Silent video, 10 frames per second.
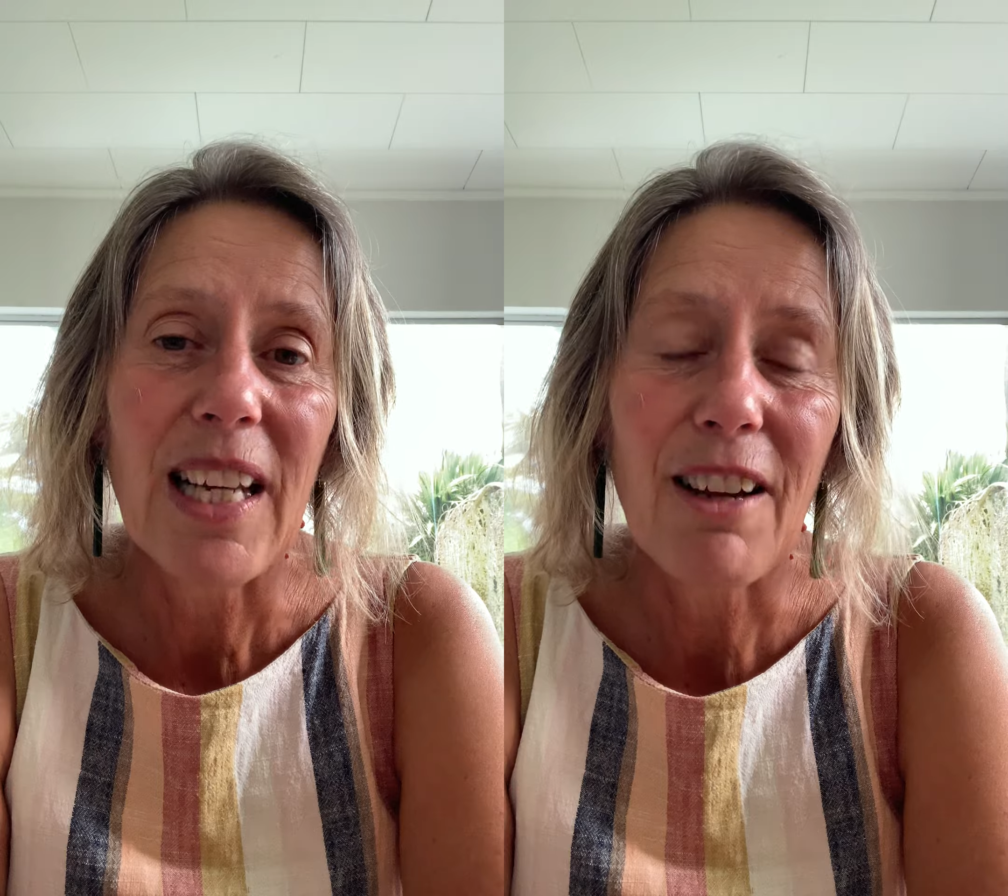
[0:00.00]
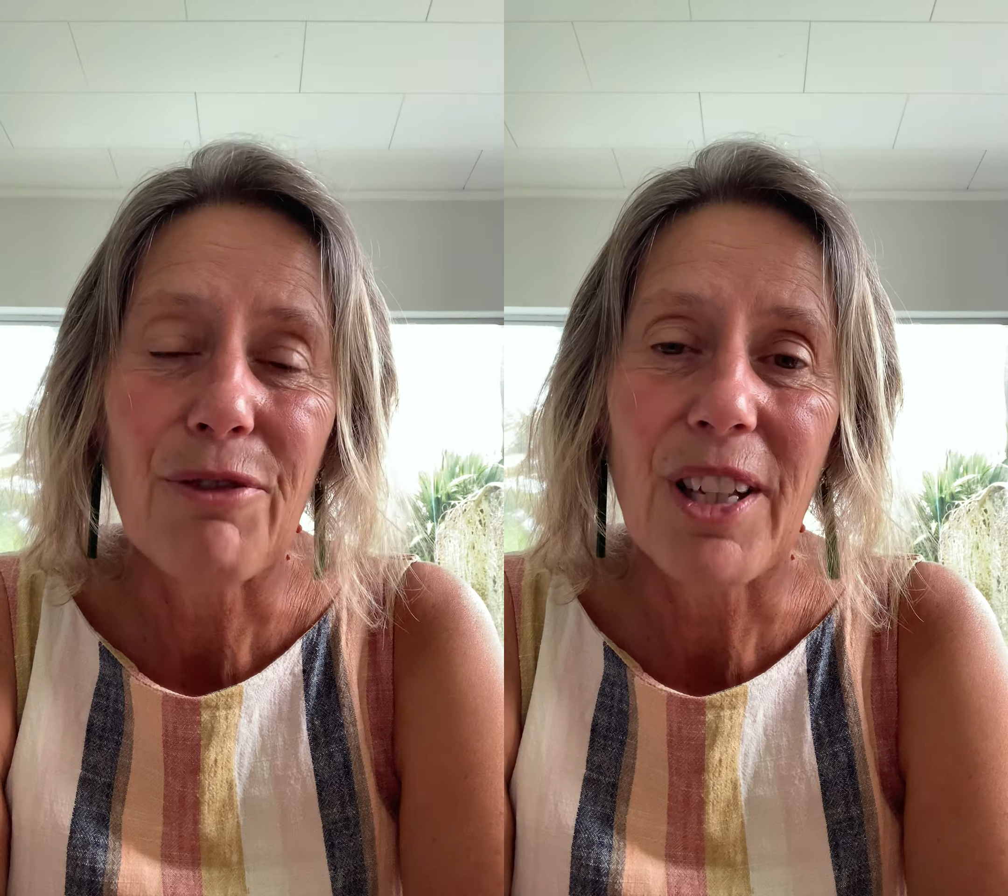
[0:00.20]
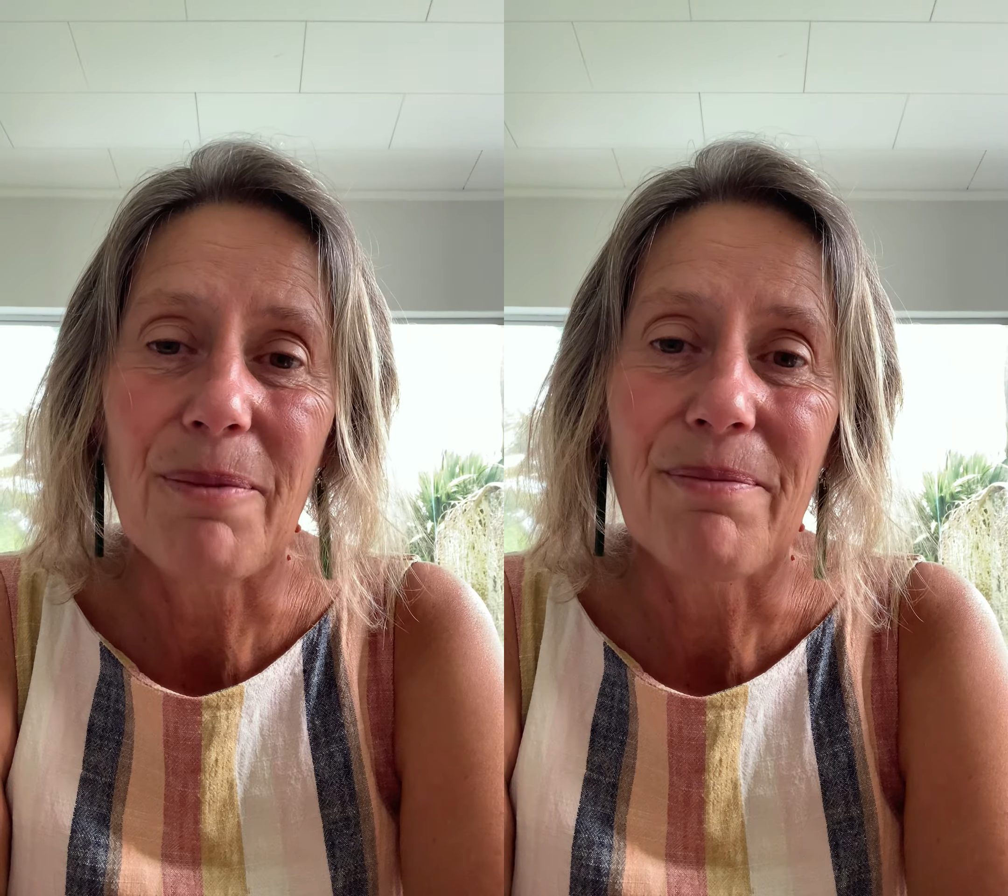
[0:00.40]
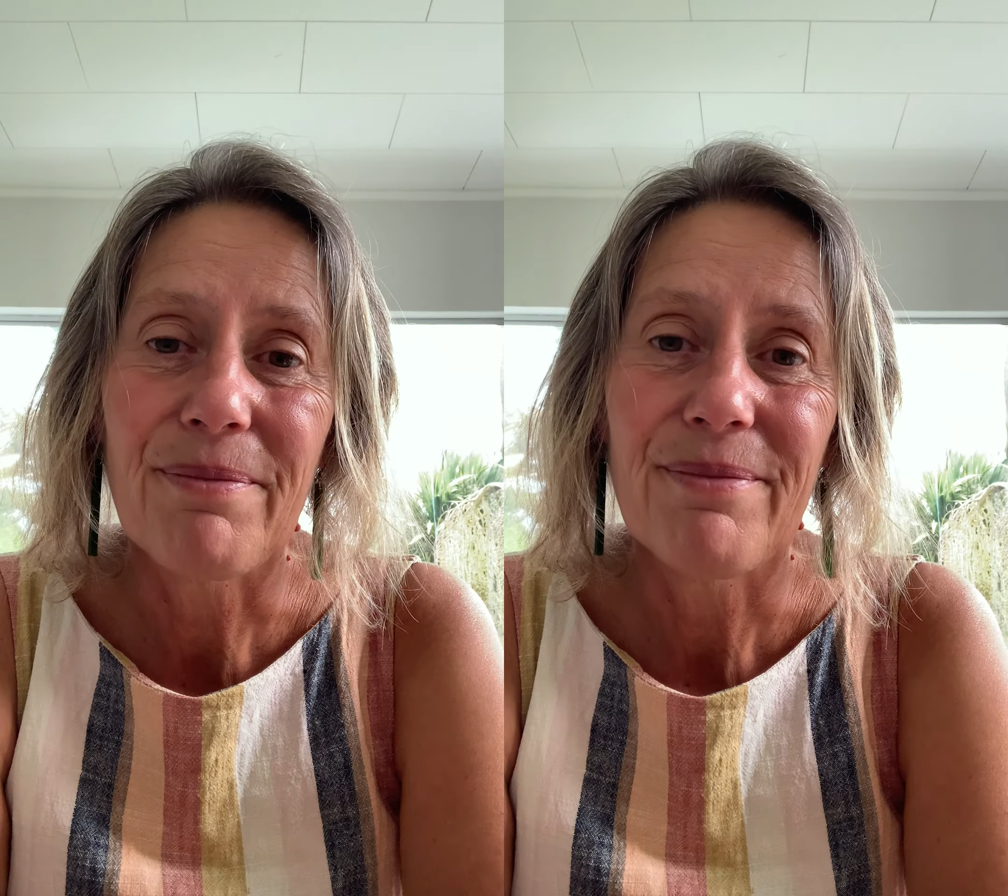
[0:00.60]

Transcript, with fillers: loved them,